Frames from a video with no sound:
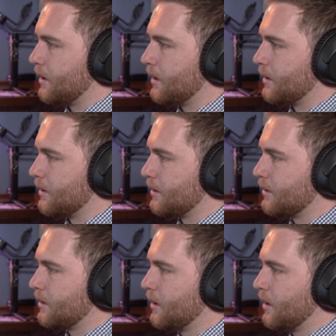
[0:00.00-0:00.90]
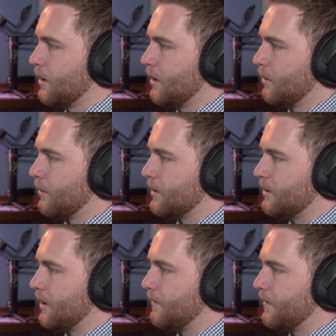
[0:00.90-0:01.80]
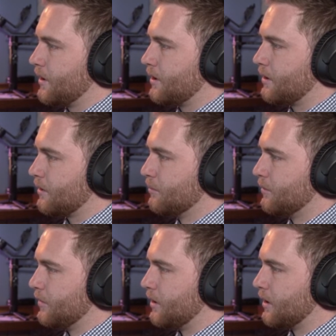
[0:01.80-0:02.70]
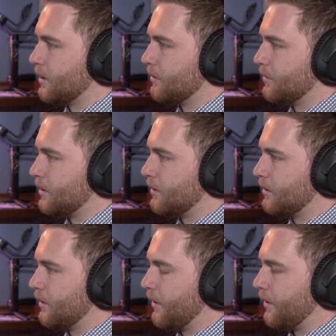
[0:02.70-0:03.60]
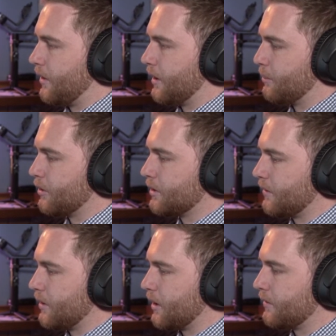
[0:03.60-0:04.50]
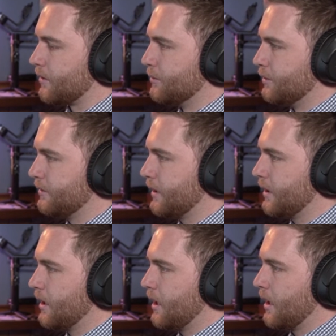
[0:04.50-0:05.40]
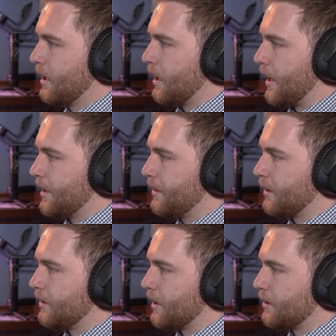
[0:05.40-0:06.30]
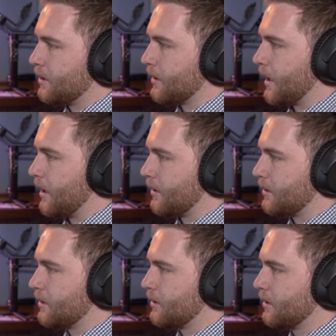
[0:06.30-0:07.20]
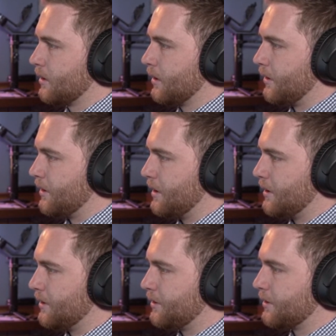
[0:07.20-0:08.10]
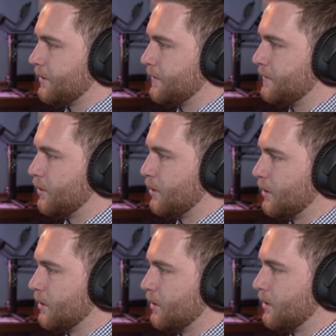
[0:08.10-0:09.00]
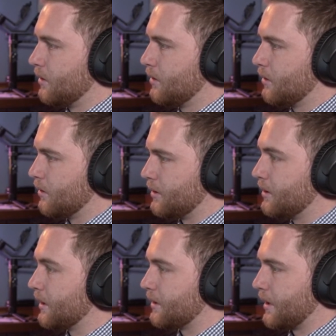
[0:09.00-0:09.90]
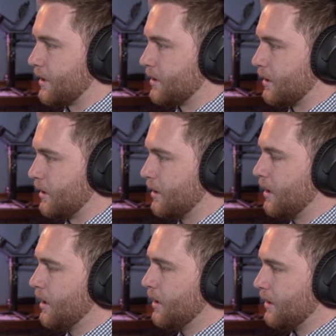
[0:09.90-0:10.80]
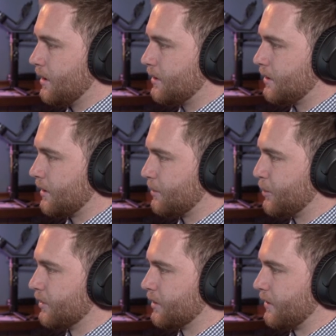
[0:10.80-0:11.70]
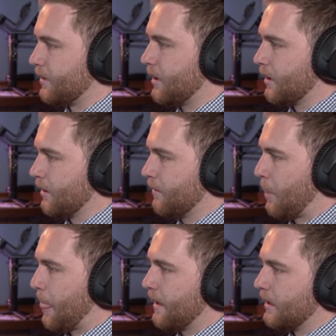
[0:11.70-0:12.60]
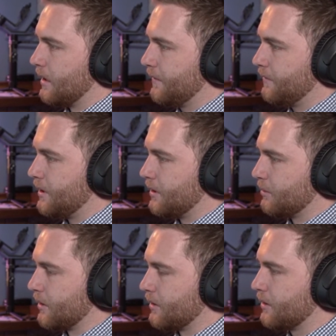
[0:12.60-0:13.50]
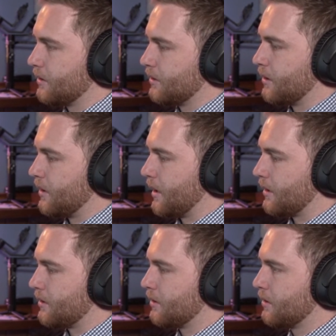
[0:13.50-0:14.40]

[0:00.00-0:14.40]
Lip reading: is, once they finished the balls of yarn from moving, I think they took out these 4 or 6 actually, these 6 balls of yarn, left these ones so that